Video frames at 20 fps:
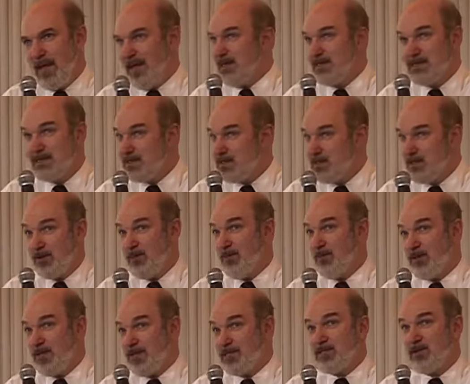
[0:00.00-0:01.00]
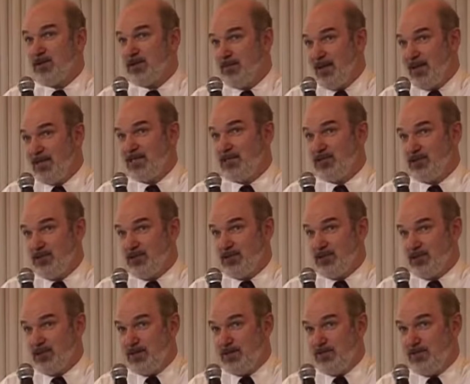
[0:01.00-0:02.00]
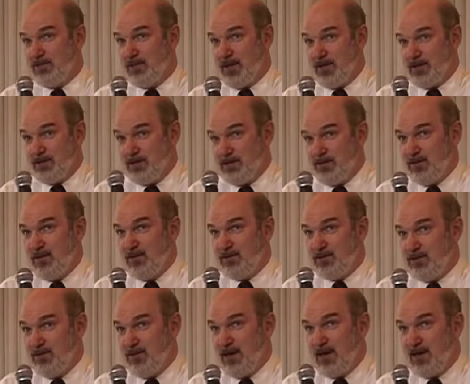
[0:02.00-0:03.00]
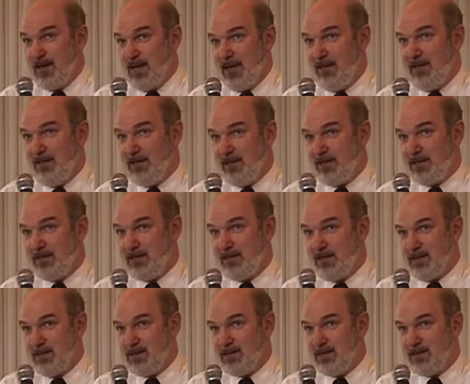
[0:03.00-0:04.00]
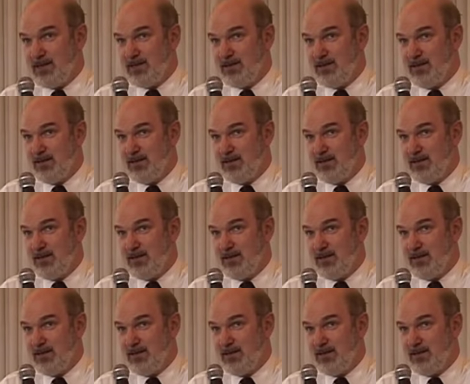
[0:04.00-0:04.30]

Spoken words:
And it's not many churches in France, you know, it's a very atheistic country.